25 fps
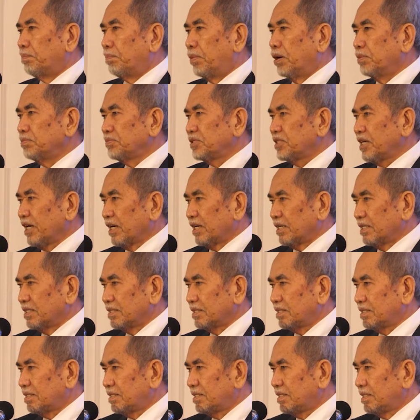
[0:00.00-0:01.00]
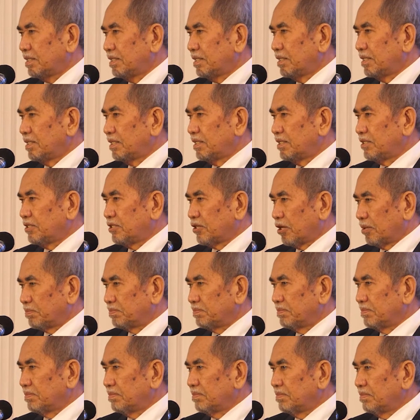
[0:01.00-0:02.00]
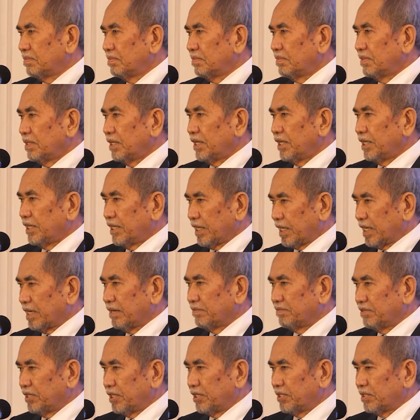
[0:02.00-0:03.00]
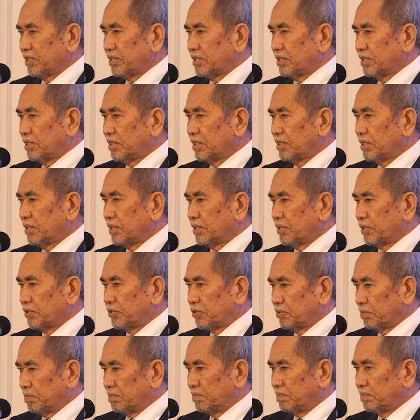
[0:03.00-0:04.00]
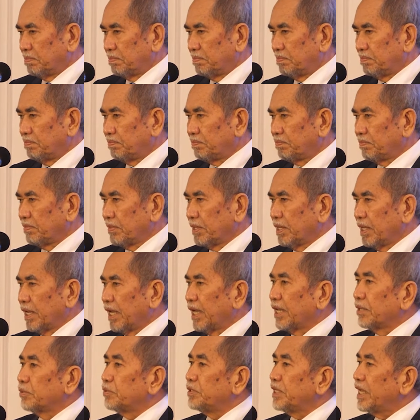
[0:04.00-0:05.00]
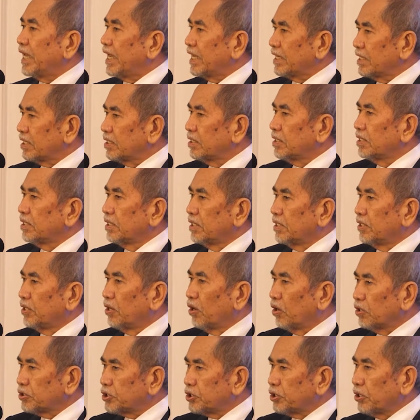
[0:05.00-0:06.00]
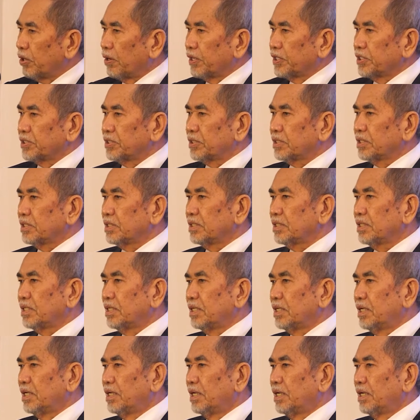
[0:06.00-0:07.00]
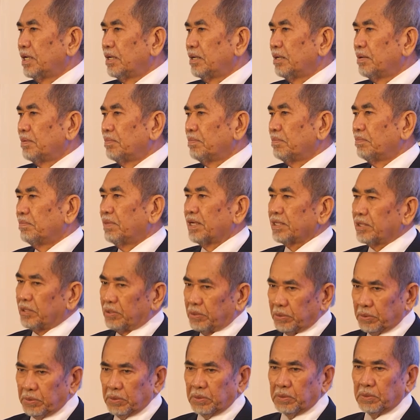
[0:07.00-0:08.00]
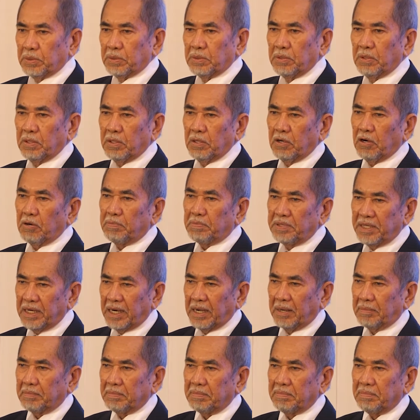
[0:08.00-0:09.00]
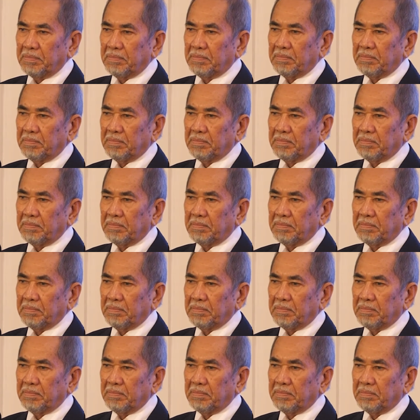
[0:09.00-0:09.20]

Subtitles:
bombshell drop in the cabinet room. And we had no choice but to open up